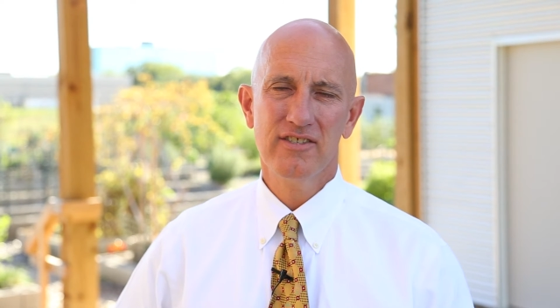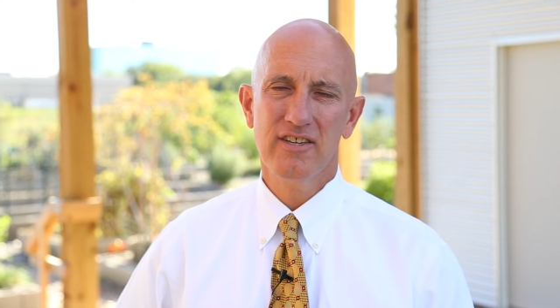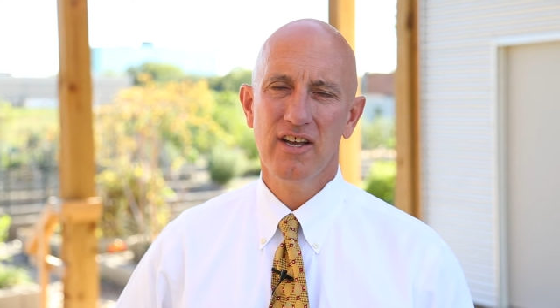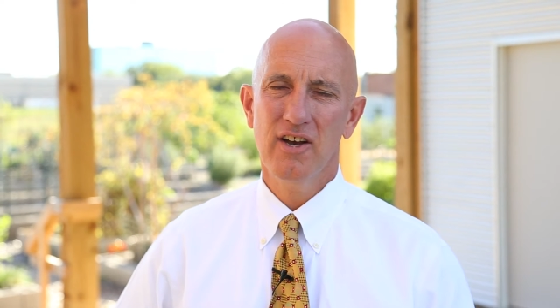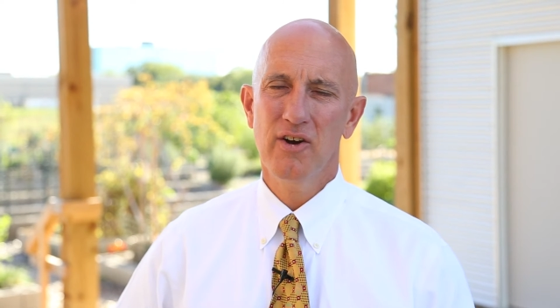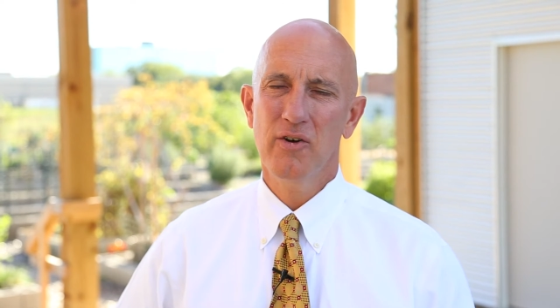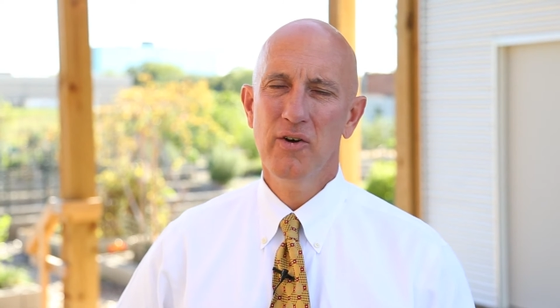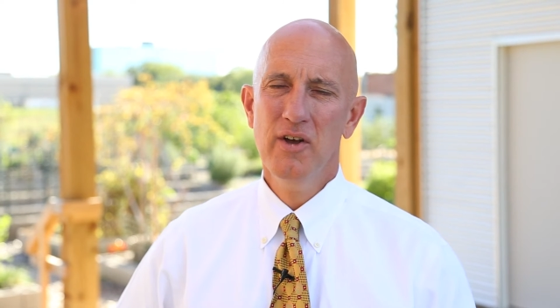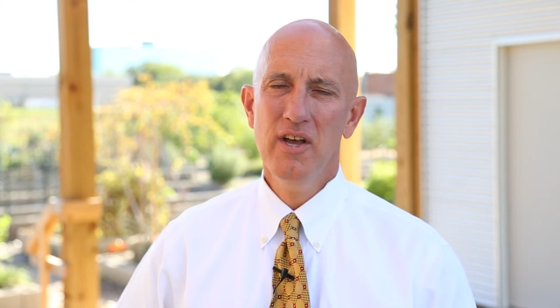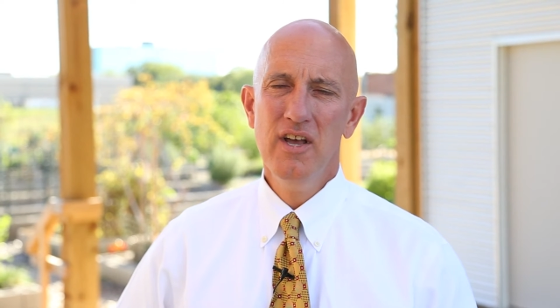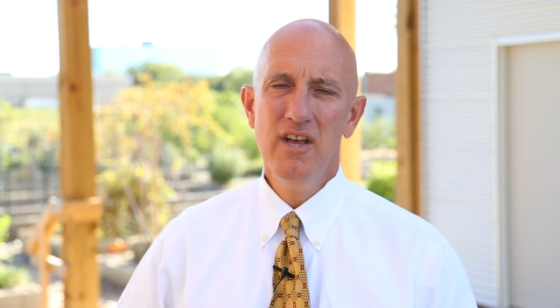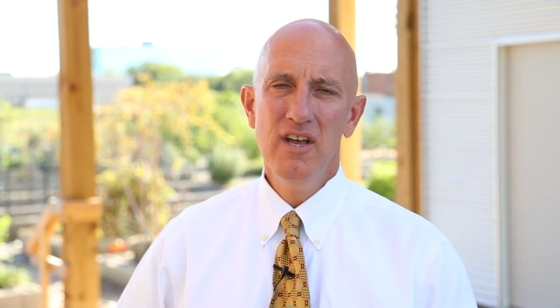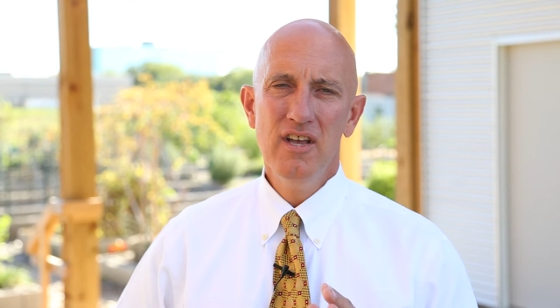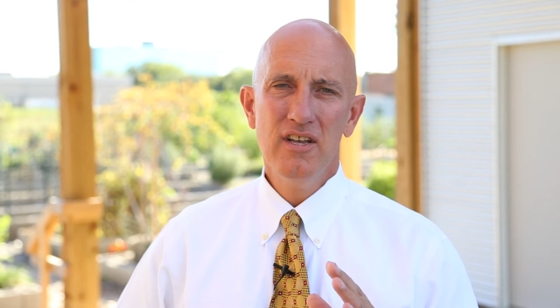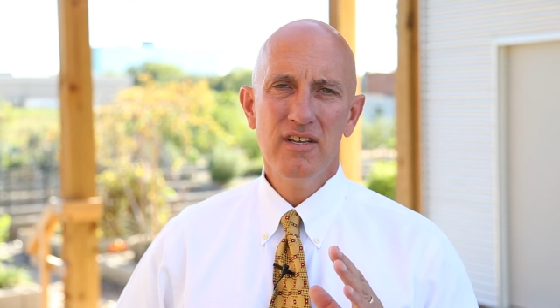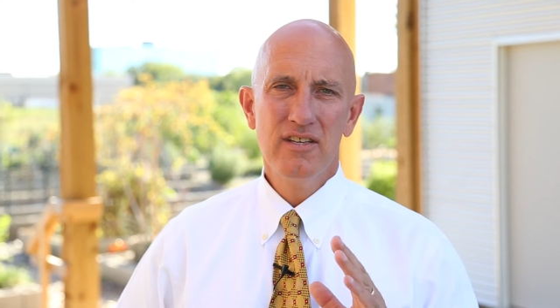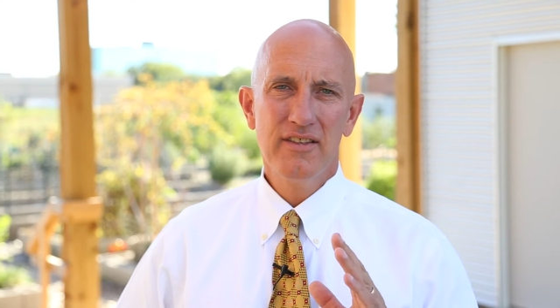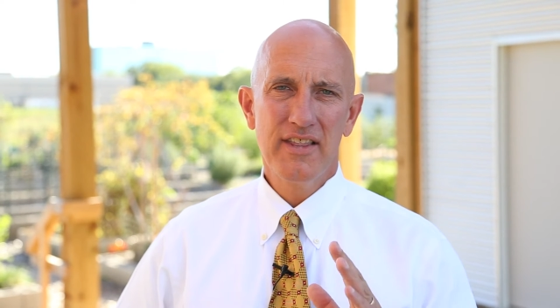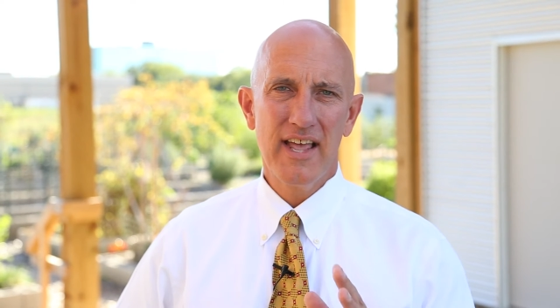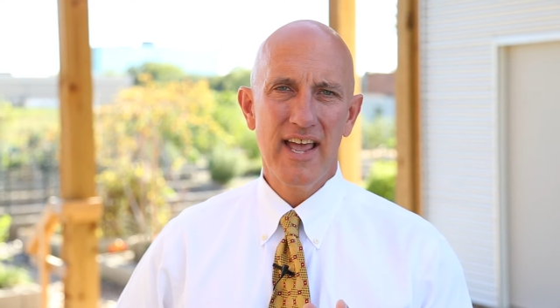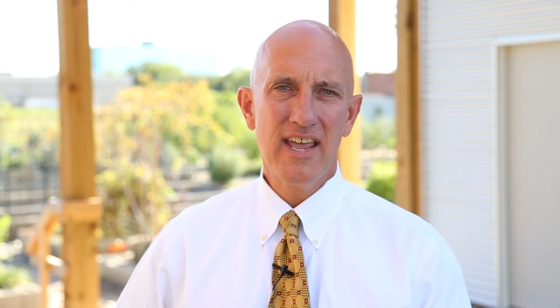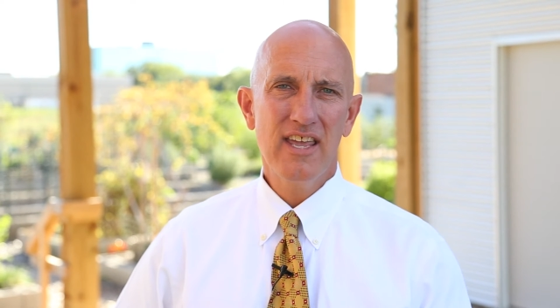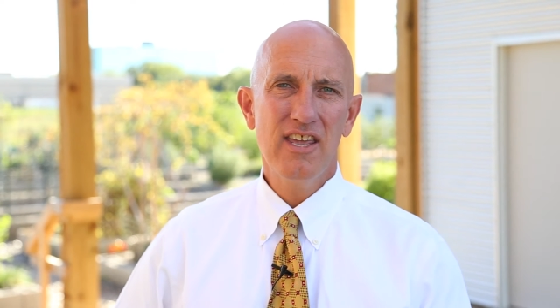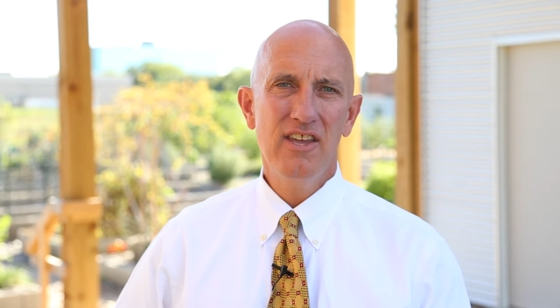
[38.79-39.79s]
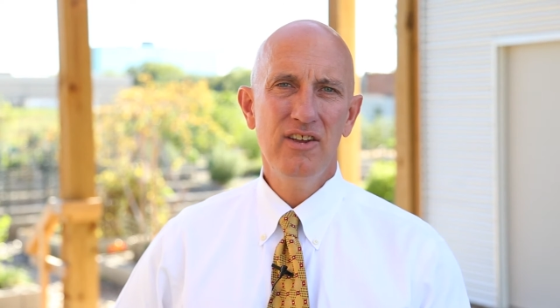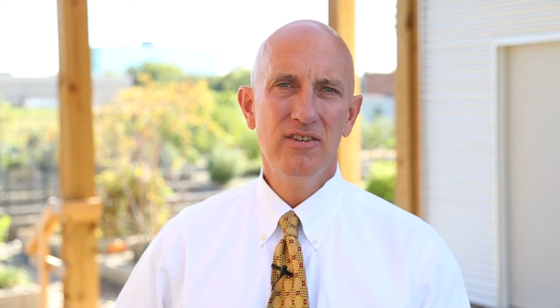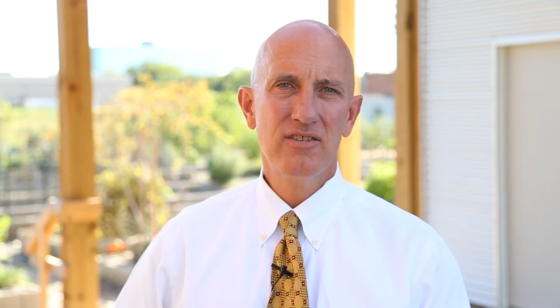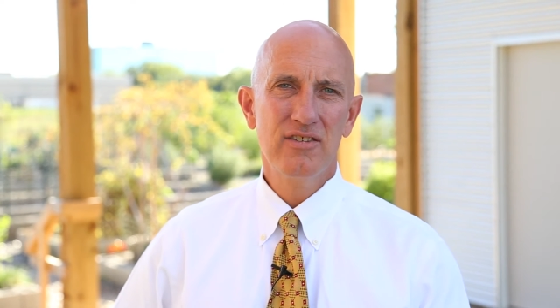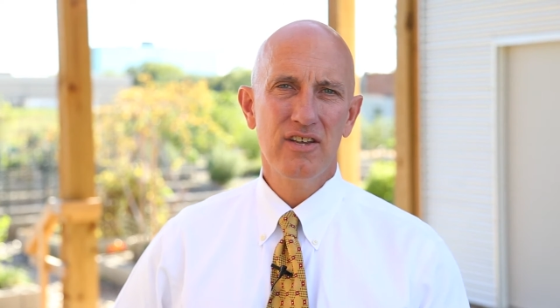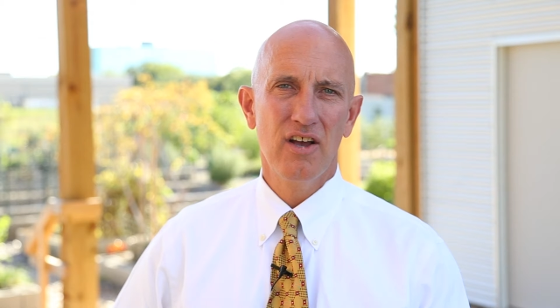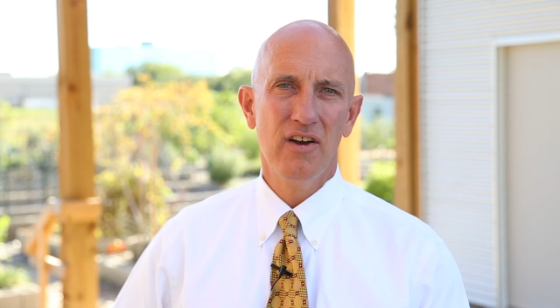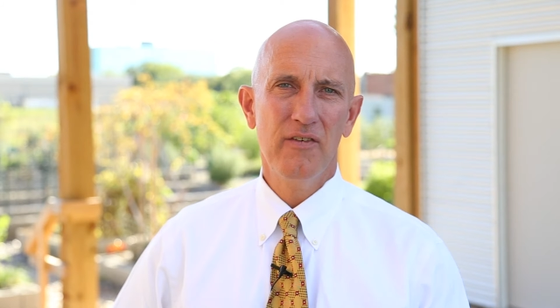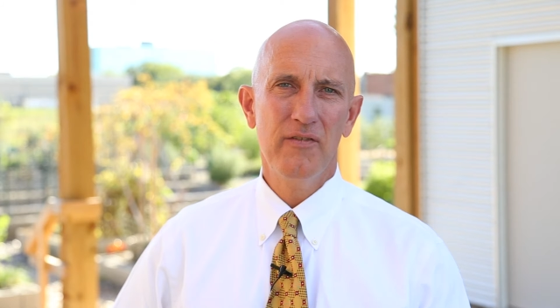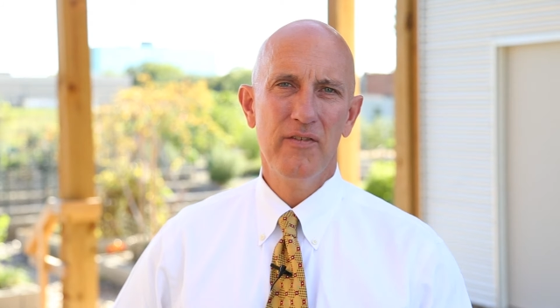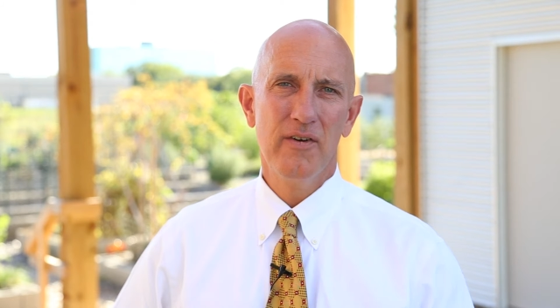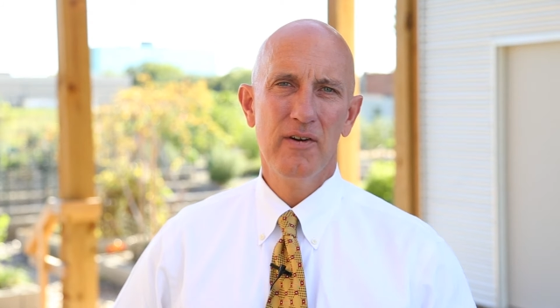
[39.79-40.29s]
So thank you
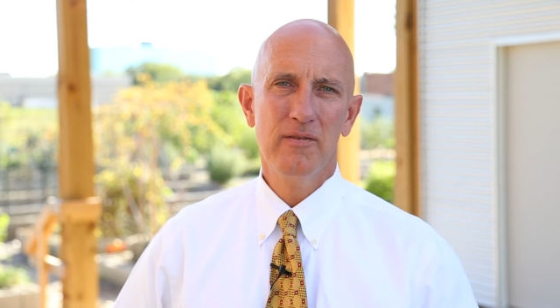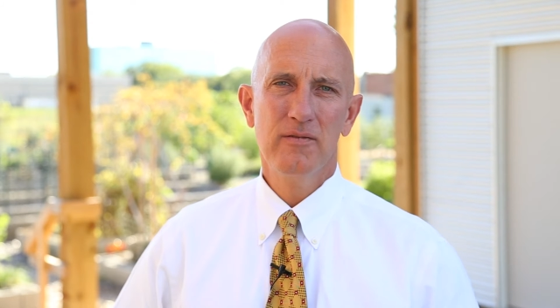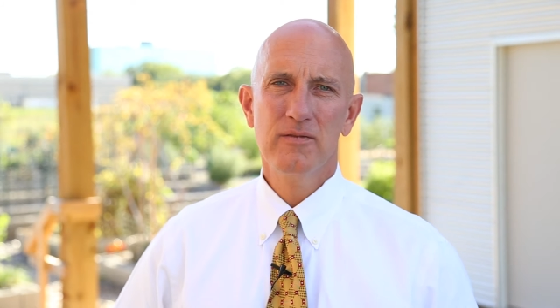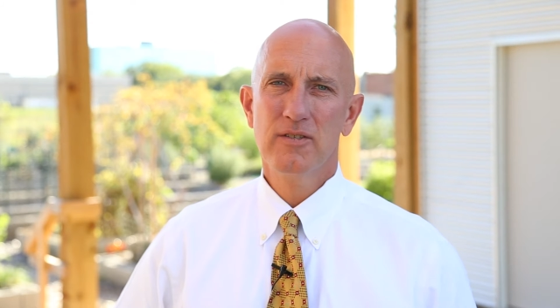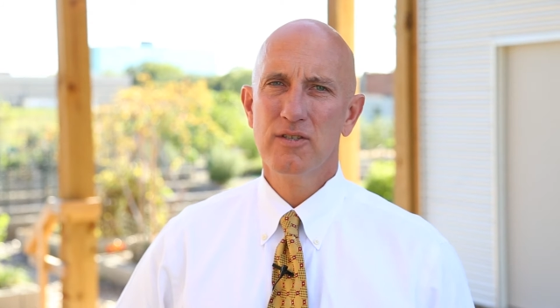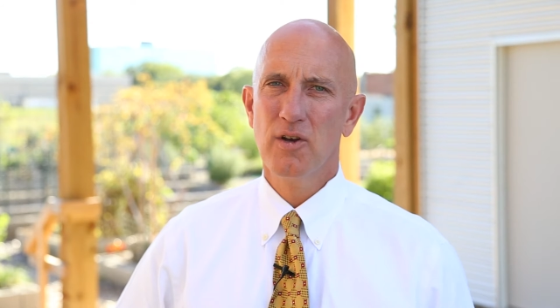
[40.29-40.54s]
so